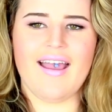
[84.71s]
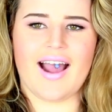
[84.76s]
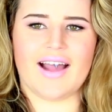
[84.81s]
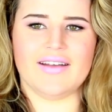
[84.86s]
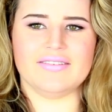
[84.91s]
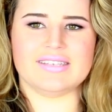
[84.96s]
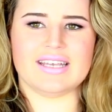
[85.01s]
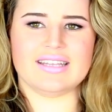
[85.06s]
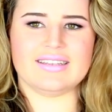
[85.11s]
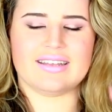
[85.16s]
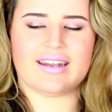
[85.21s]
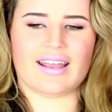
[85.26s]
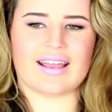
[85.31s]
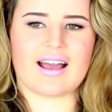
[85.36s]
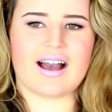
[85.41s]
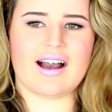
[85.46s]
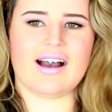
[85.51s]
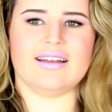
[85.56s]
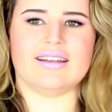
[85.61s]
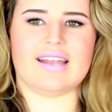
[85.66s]
I've said that I
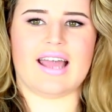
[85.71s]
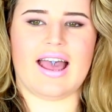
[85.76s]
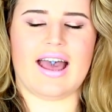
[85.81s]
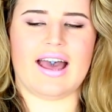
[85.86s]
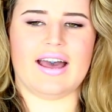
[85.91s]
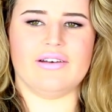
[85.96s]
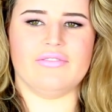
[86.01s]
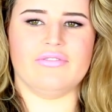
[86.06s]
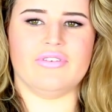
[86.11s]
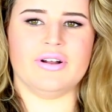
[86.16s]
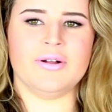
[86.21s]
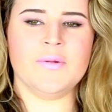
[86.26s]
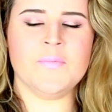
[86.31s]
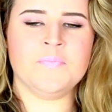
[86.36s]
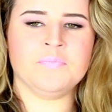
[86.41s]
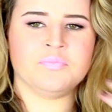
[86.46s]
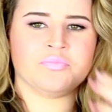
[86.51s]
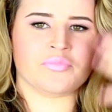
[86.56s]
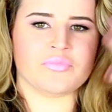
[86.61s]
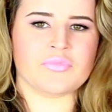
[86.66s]
can't have
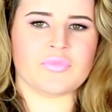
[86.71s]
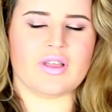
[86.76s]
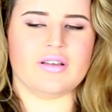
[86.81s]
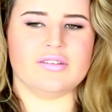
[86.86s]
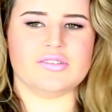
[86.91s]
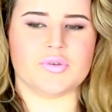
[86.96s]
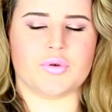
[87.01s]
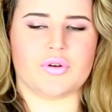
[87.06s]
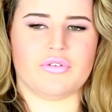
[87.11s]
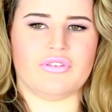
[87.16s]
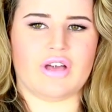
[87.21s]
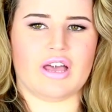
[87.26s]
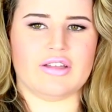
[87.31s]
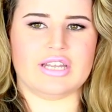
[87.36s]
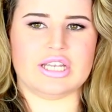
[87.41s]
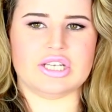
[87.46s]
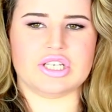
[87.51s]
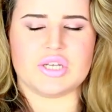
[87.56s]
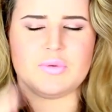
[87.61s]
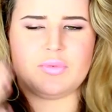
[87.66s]
sort of
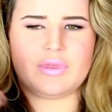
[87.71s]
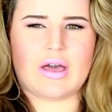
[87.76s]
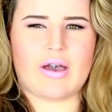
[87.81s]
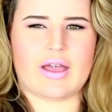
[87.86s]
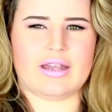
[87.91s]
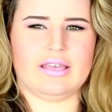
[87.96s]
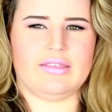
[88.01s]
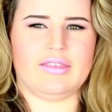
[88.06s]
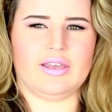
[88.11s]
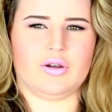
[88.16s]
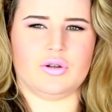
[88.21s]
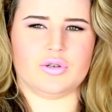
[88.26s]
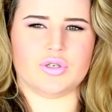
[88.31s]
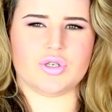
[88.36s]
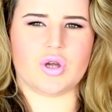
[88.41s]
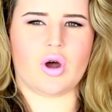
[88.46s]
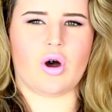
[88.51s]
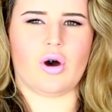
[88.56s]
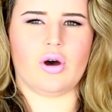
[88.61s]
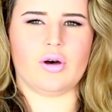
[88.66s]
foundation without anything on
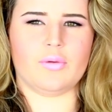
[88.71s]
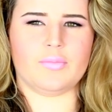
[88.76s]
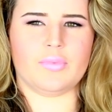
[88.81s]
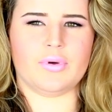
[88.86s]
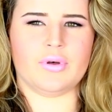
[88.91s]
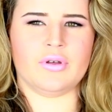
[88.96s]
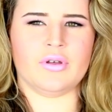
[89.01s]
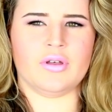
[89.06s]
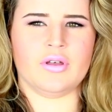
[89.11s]
top.